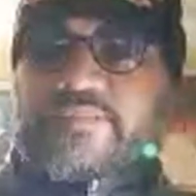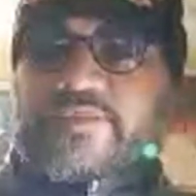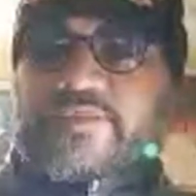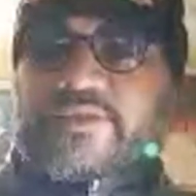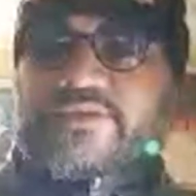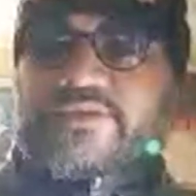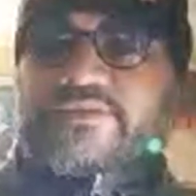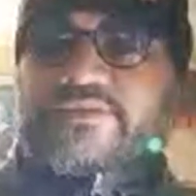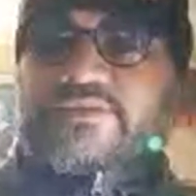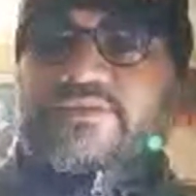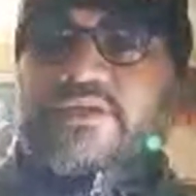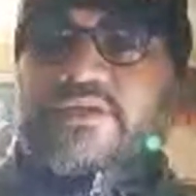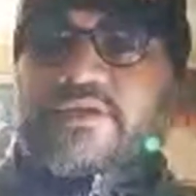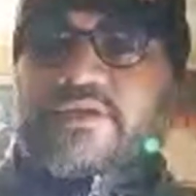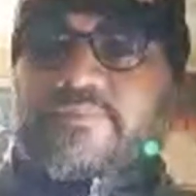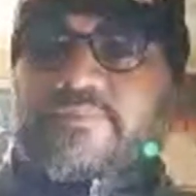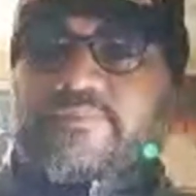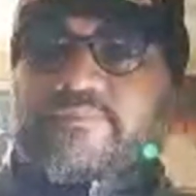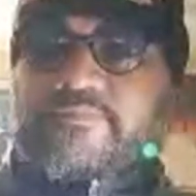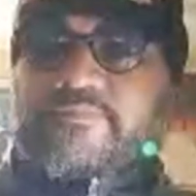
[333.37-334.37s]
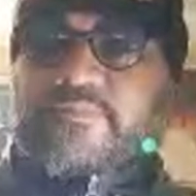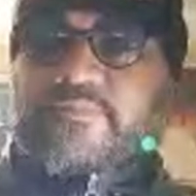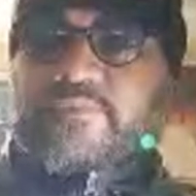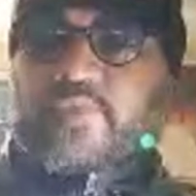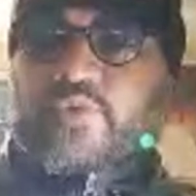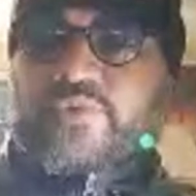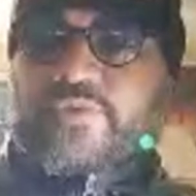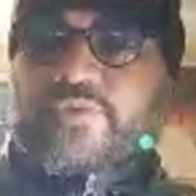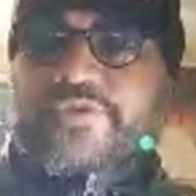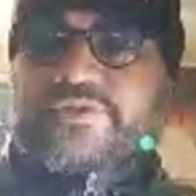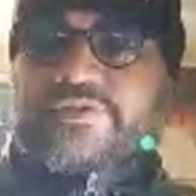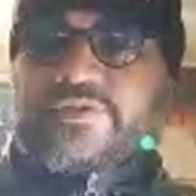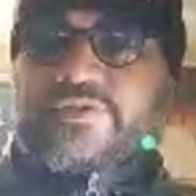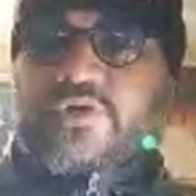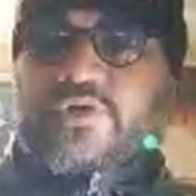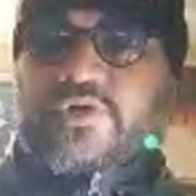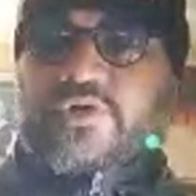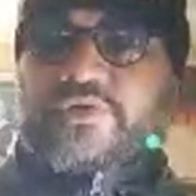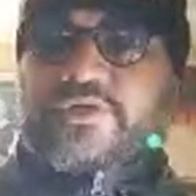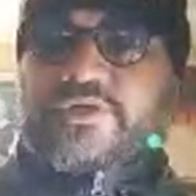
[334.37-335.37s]
It came as the
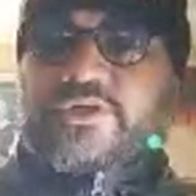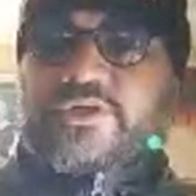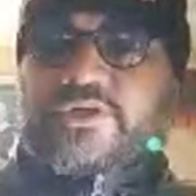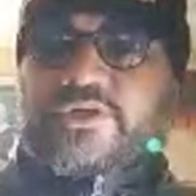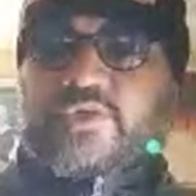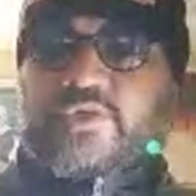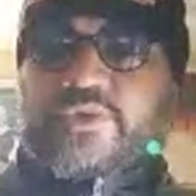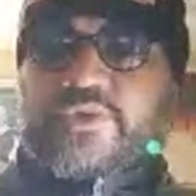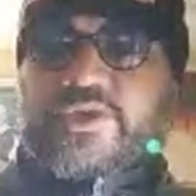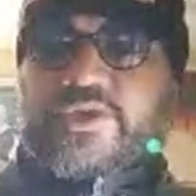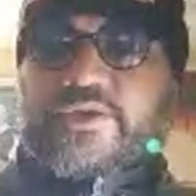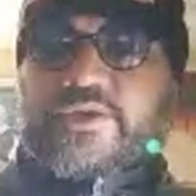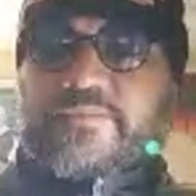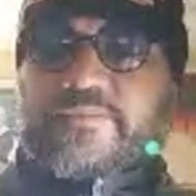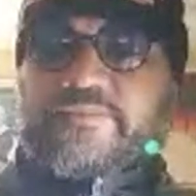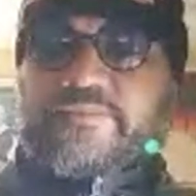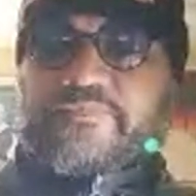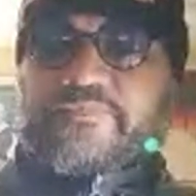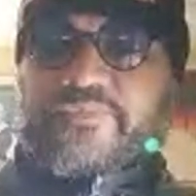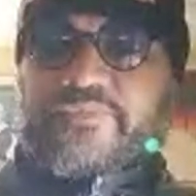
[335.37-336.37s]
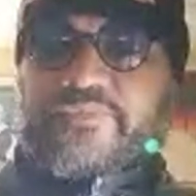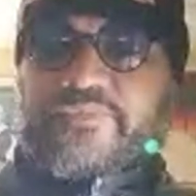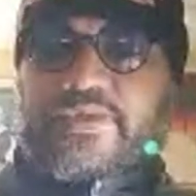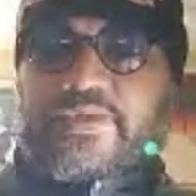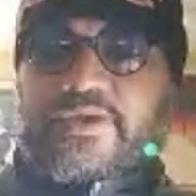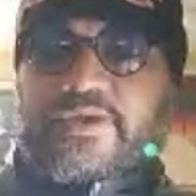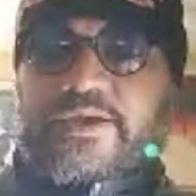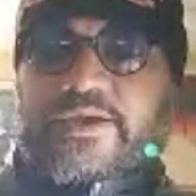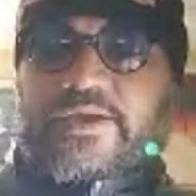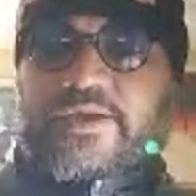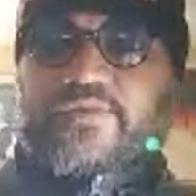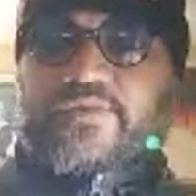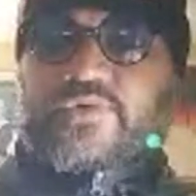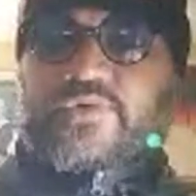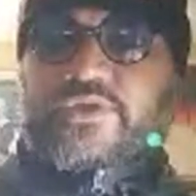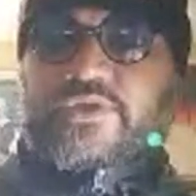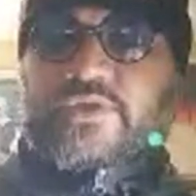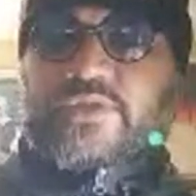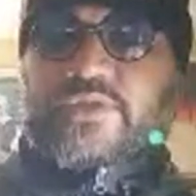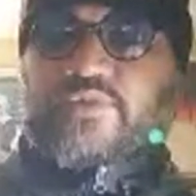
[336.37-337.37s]
prophecy of a new day, and
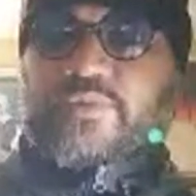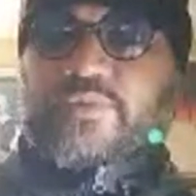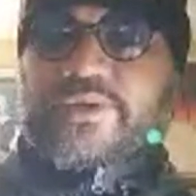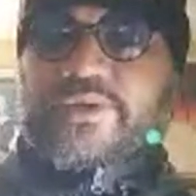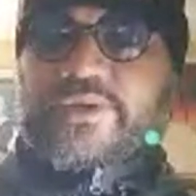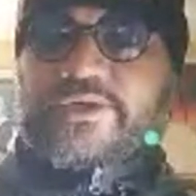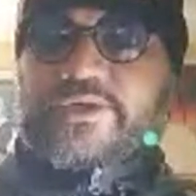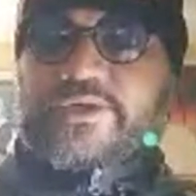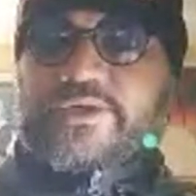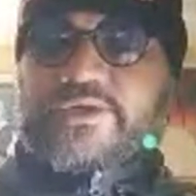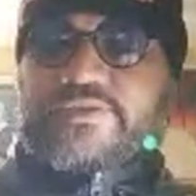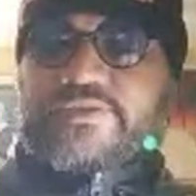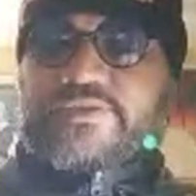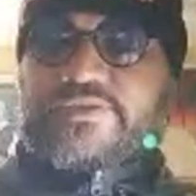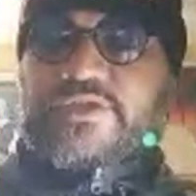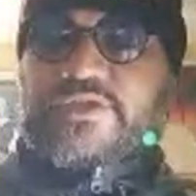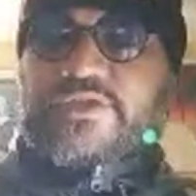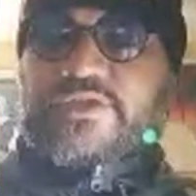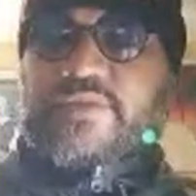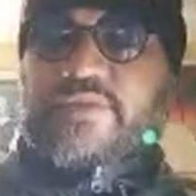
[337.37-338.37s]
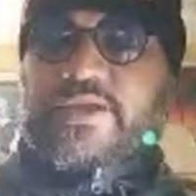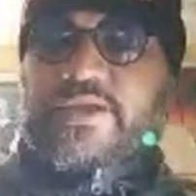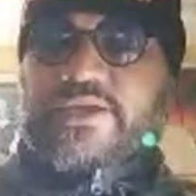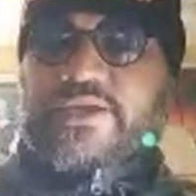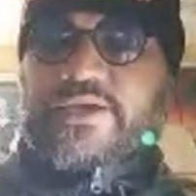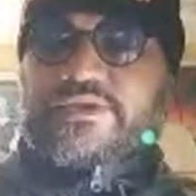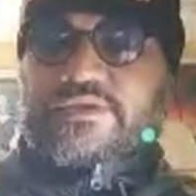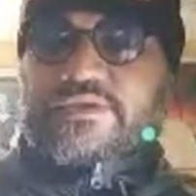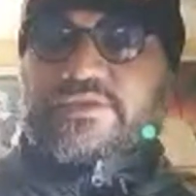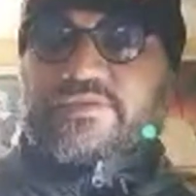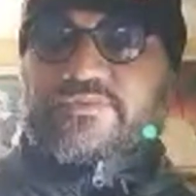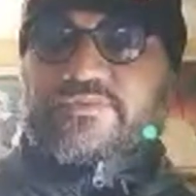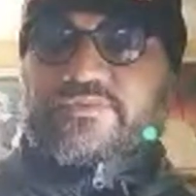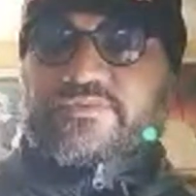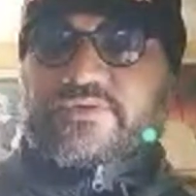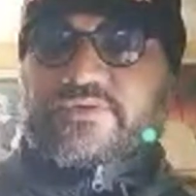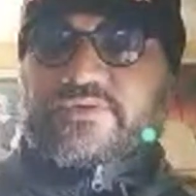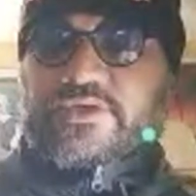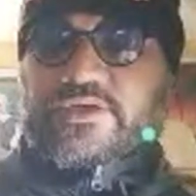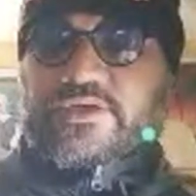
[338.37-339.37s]
for the moment it seemed as if,
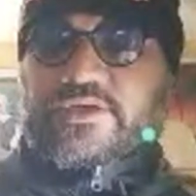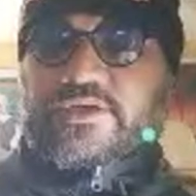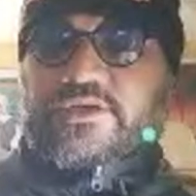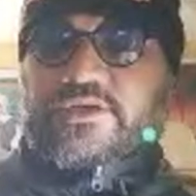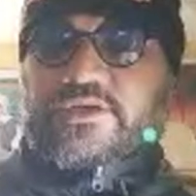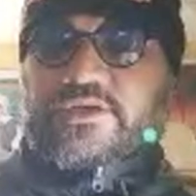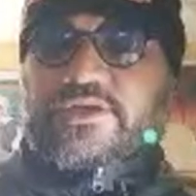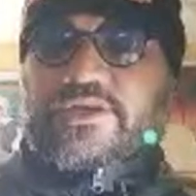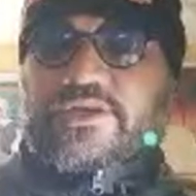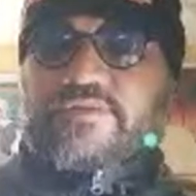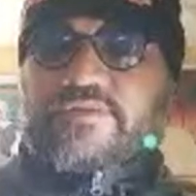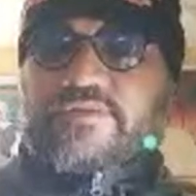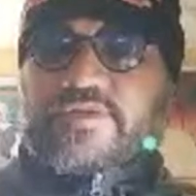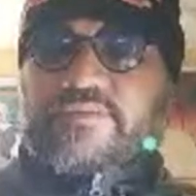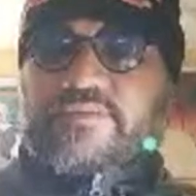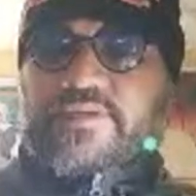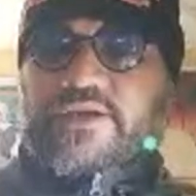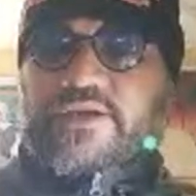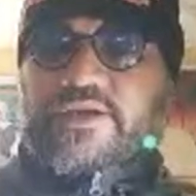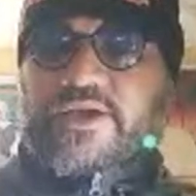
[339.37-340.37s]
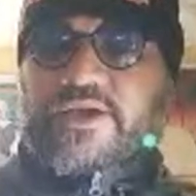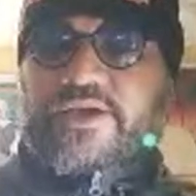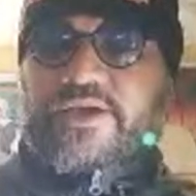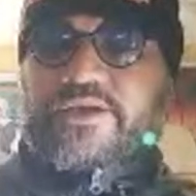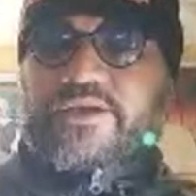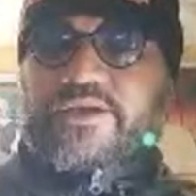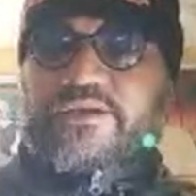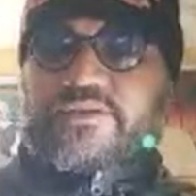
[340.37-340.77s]
leaving behind it